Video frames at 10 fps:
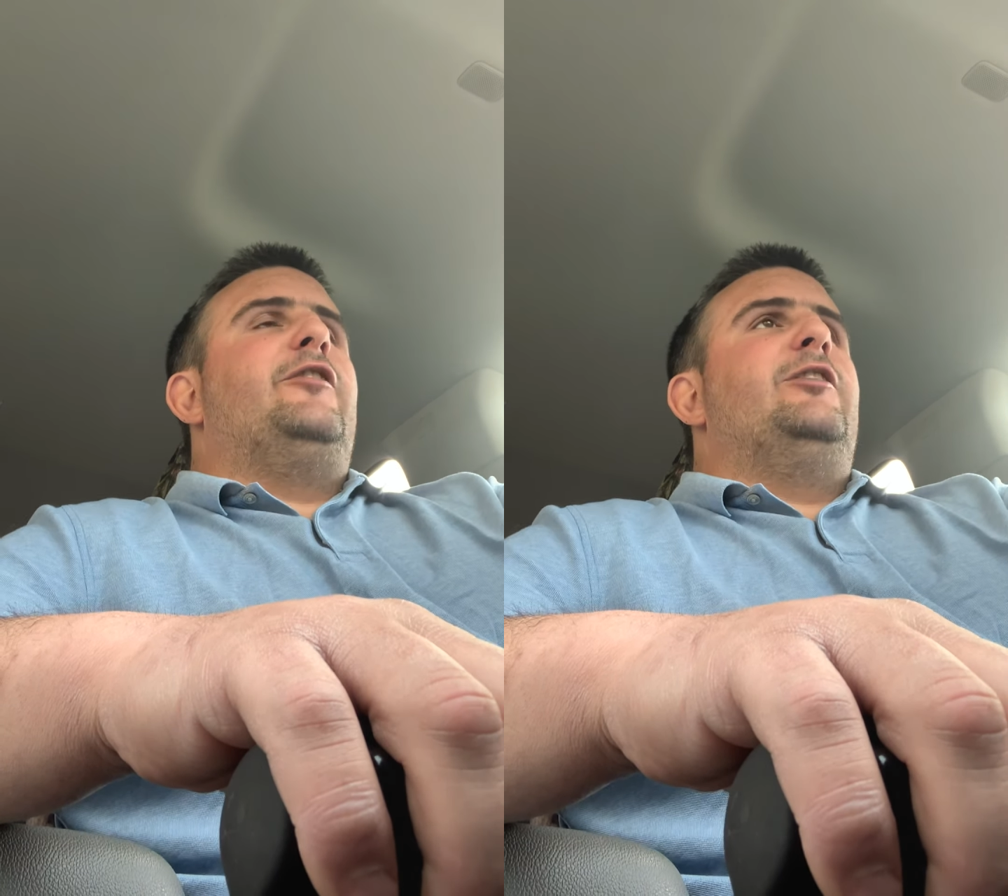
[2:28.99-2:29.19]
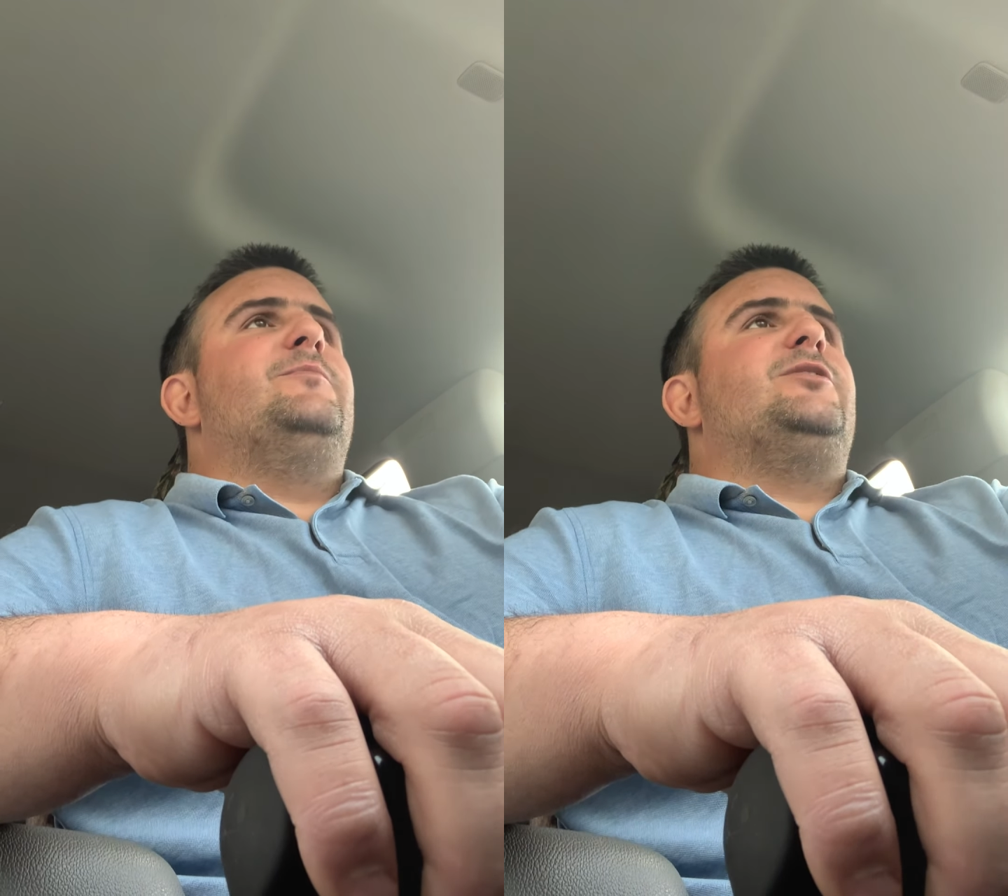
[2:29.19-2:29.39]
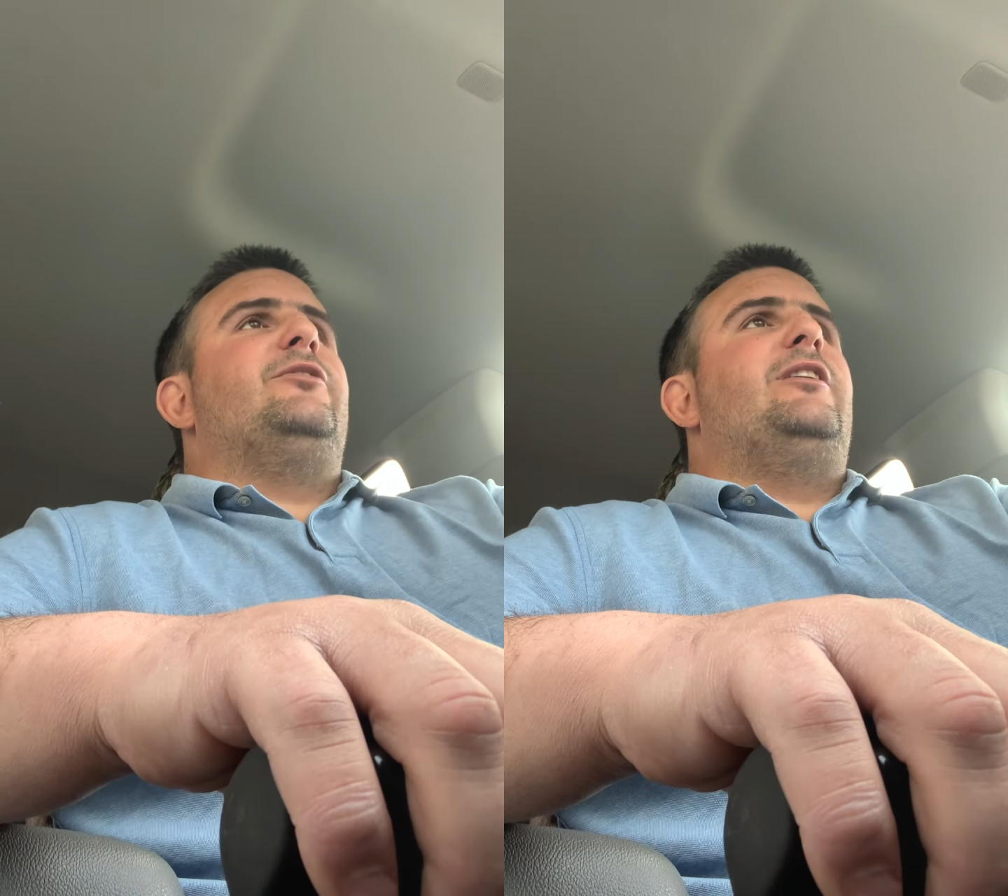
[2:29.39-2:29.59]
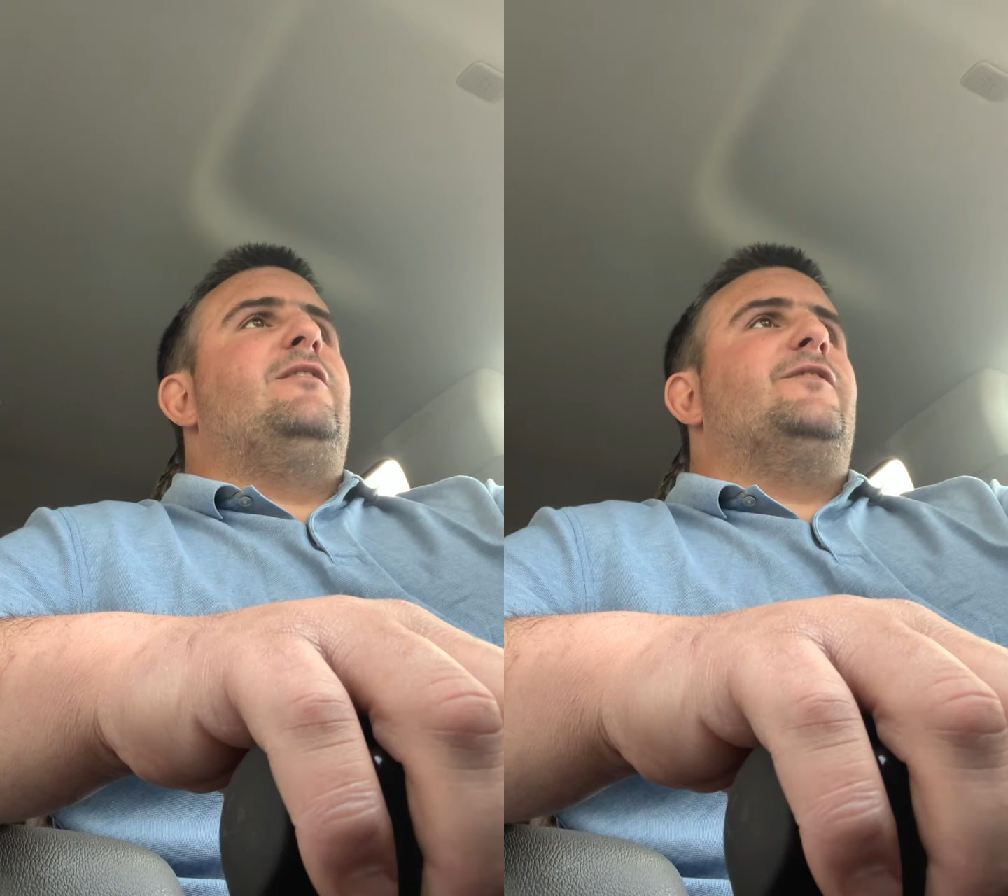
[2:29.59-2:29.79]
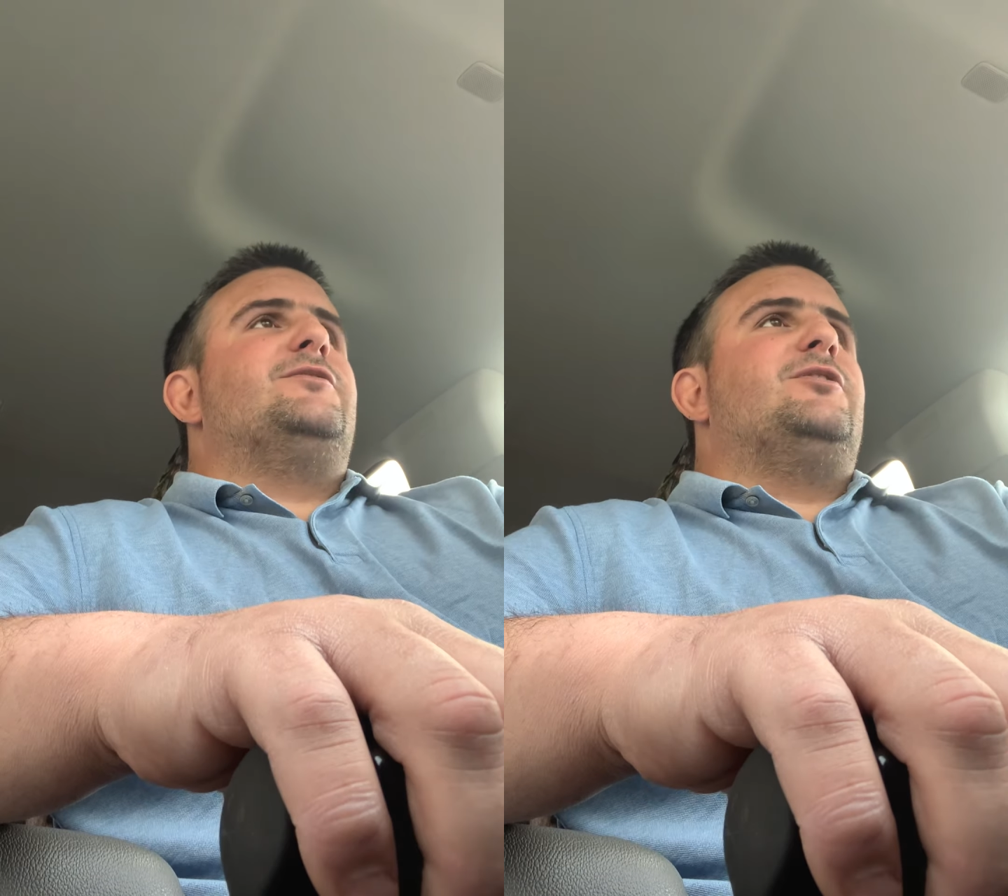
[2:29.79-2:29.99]
him to
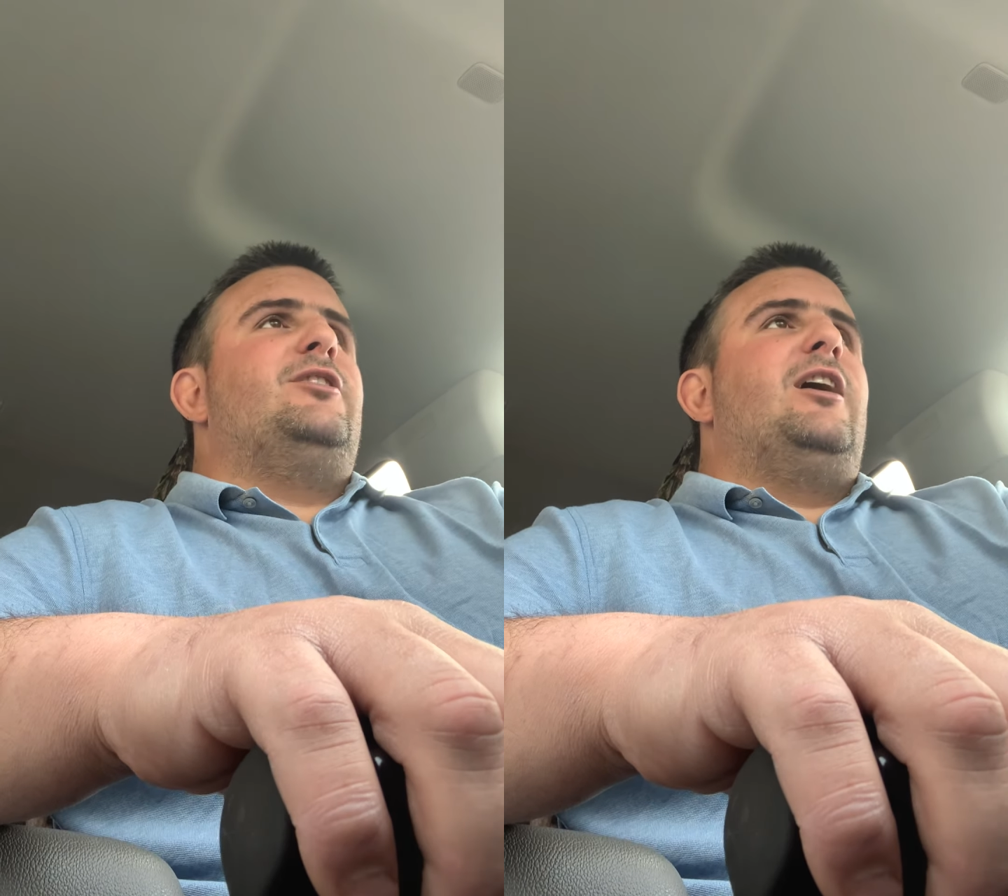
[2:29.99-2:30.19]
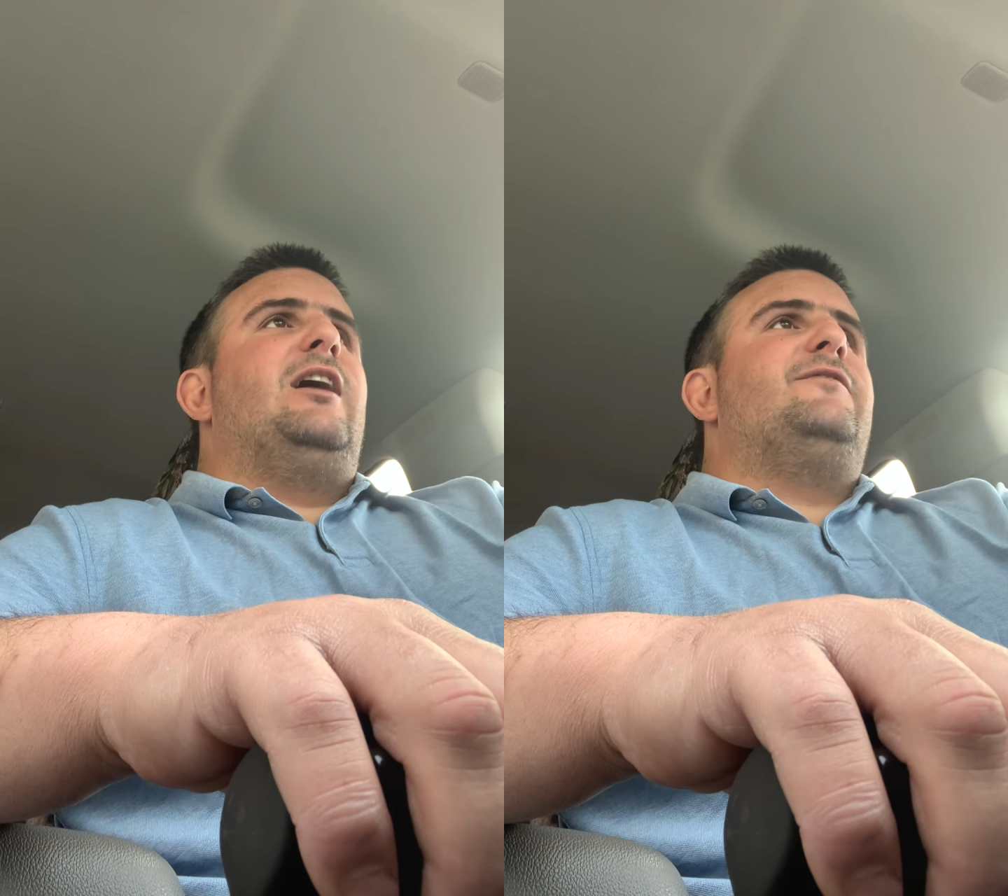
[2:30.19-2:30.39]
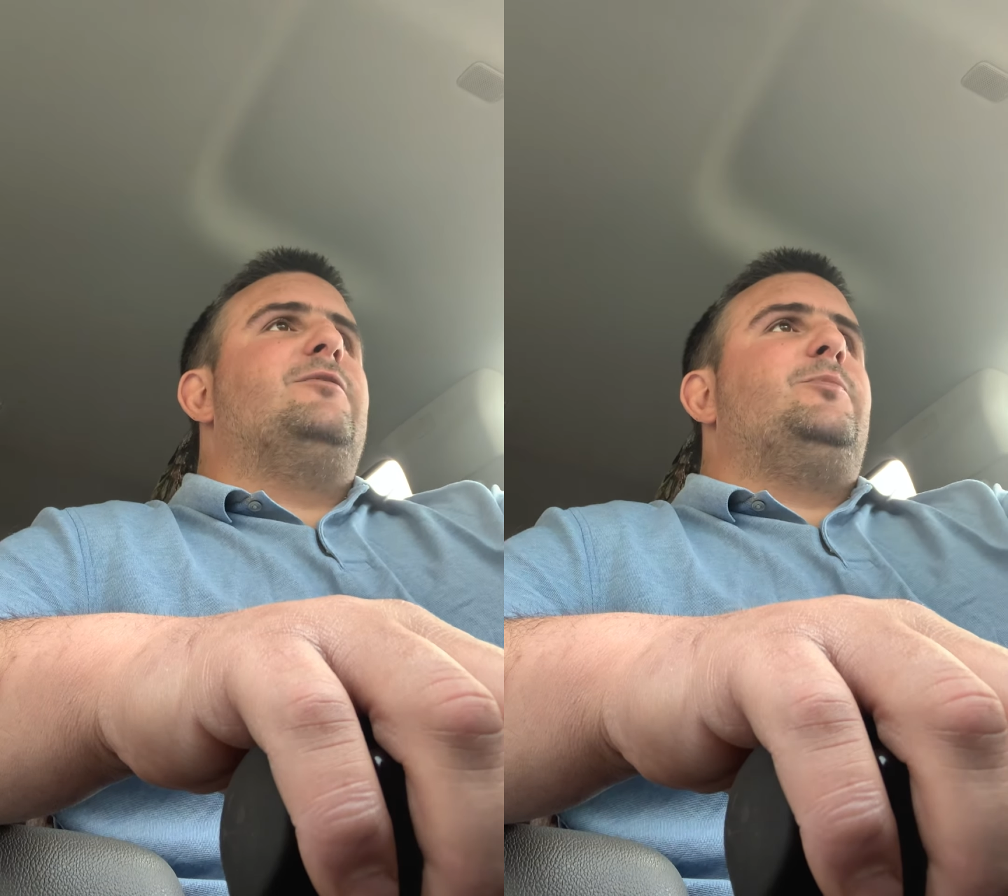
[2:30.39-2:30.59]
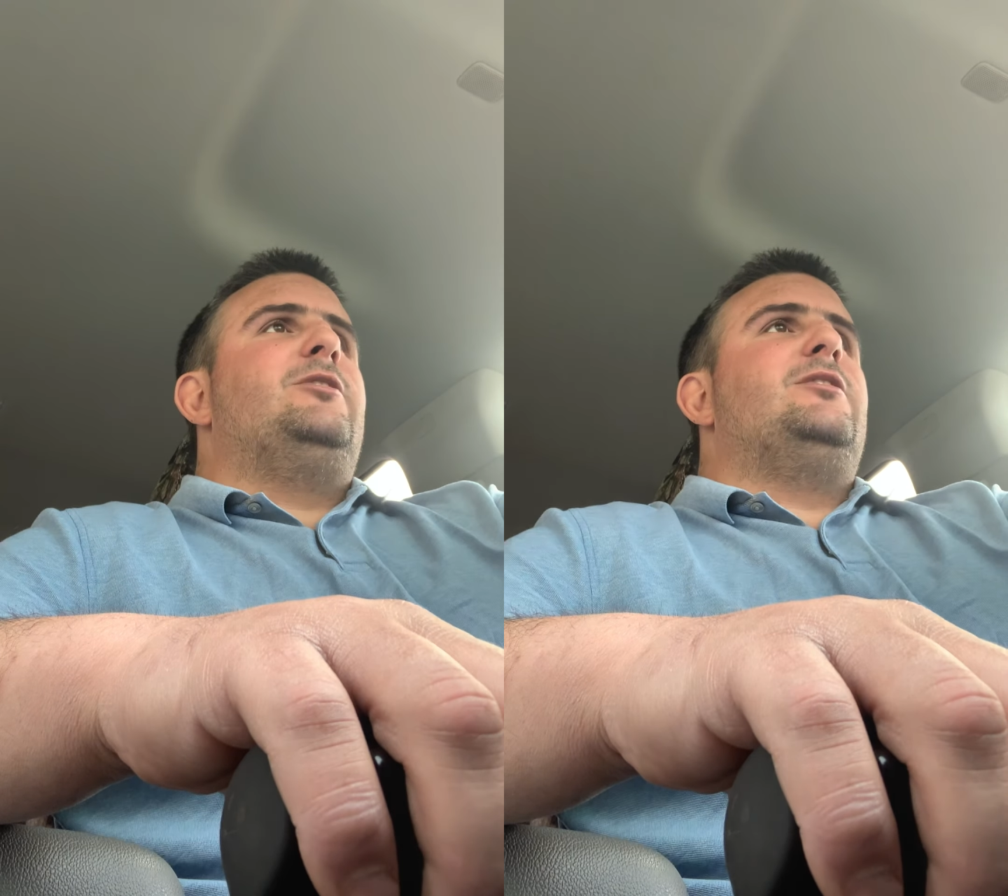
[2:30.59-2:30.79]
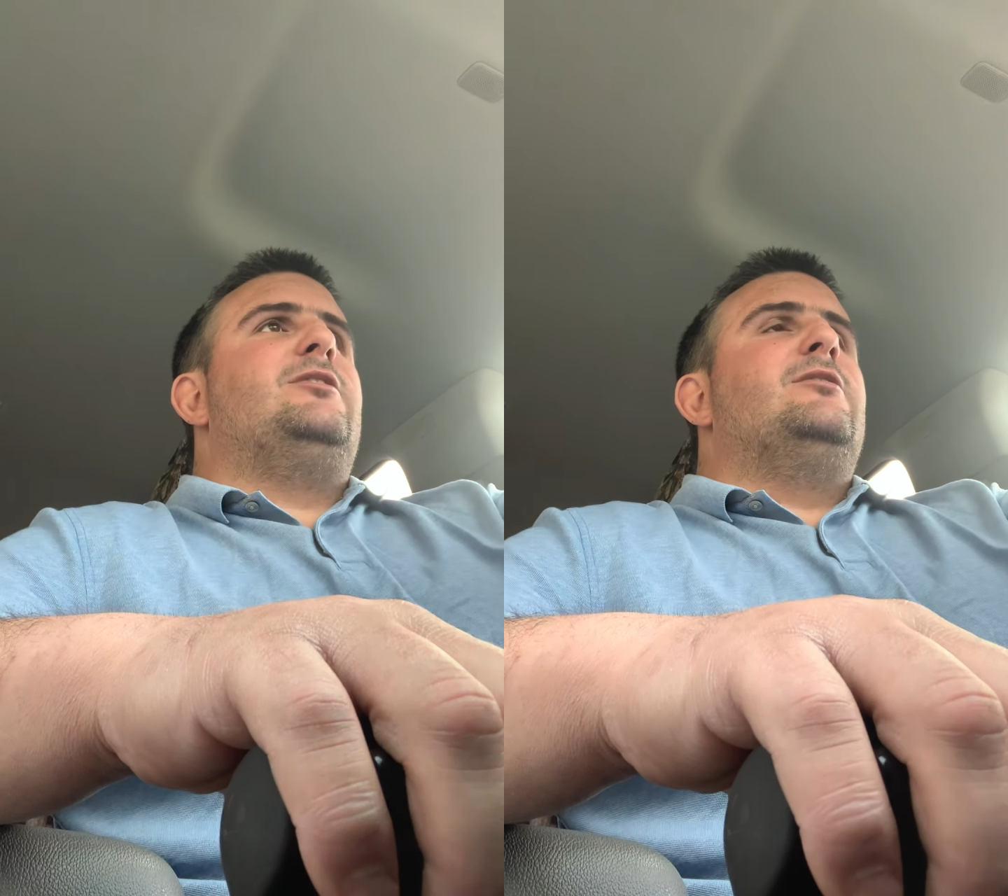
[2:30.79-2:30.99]
leave is going to have to
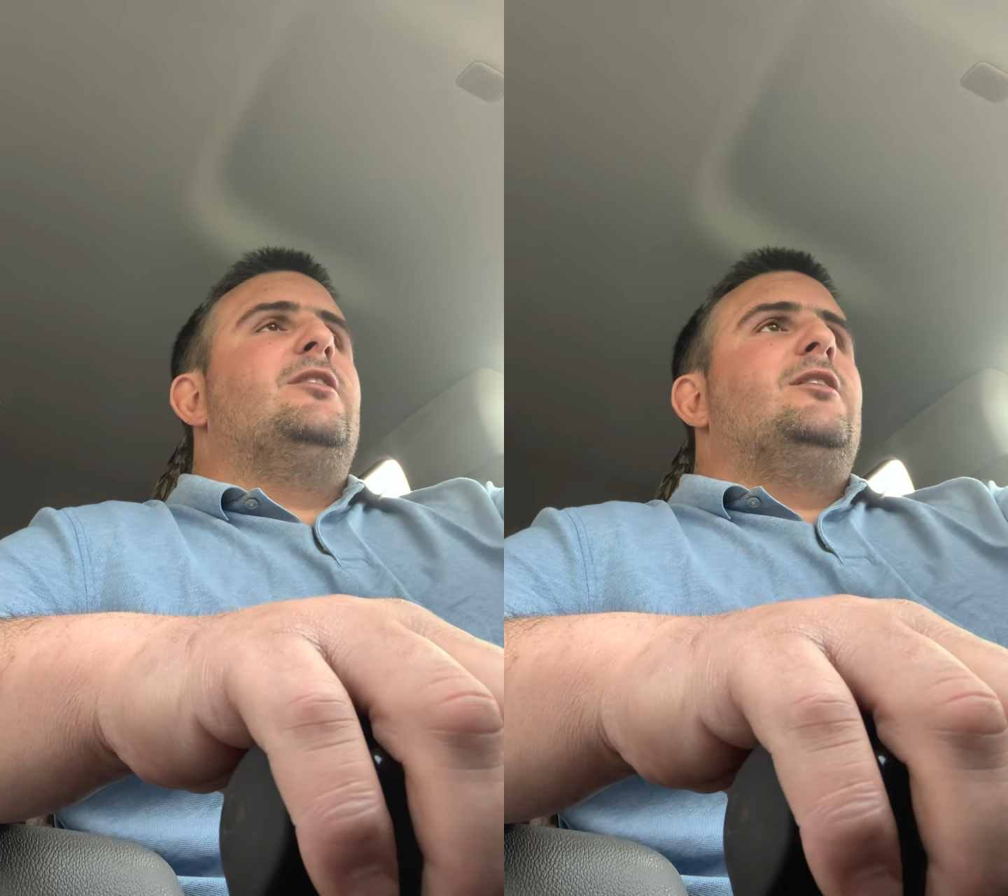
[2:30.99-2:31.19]
be